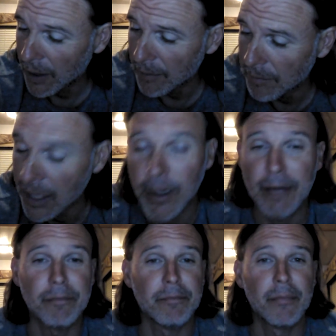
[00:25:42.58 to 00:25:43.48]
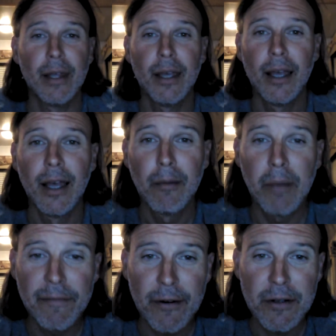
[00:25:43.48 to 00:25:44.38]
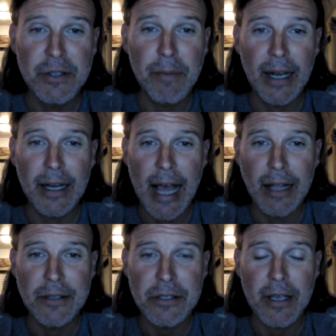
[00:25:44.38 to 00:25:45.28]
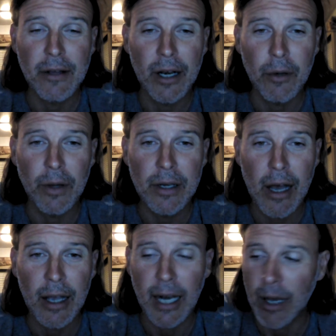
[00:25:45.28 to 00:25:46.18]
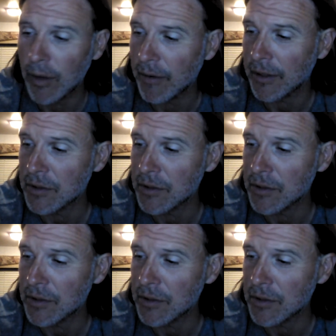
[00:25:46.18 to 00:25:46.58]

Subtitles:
my first debate analysis, I thought I'd go ahead and knock it out while everything's still fresh.